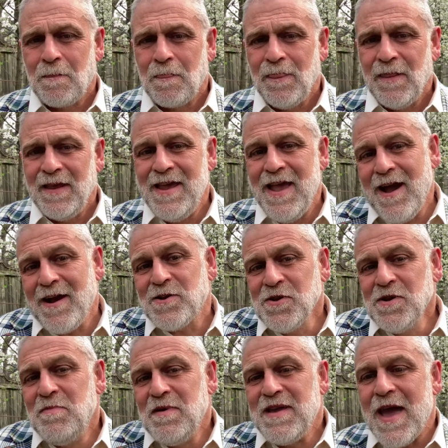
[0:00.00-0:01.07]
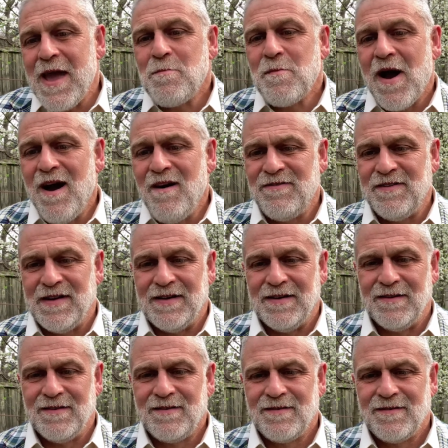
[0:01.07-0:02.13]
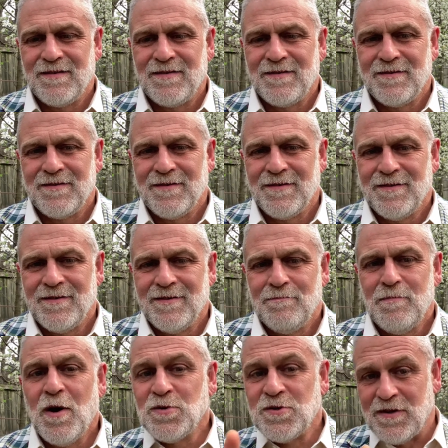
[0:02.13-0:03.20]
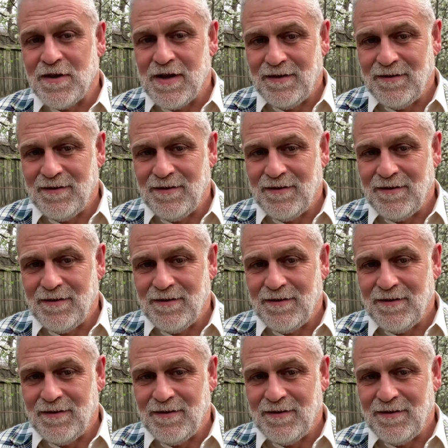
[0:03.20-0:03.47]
he actually became confident. Mostly.